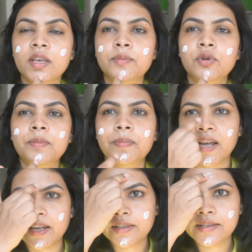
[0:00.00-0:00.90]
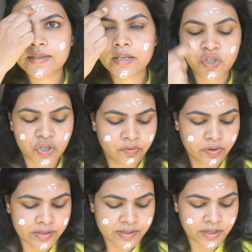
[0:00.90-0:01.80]
I'm going to apply this
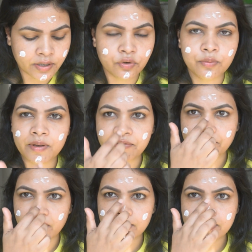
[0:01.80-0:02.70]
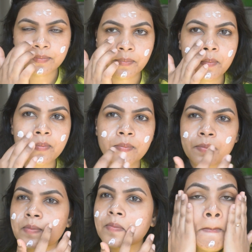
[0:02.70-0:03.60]
generously into my face.
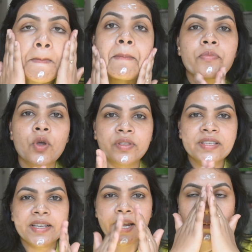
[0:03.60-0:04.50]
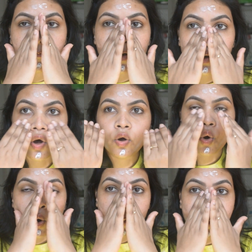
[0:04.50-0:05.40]
Now this cream will
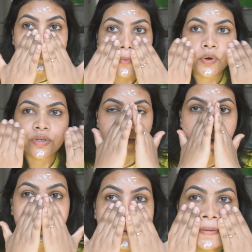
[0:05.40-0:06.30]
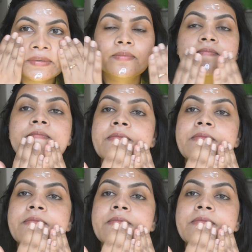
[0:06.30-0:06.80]
lock all the moisture in place.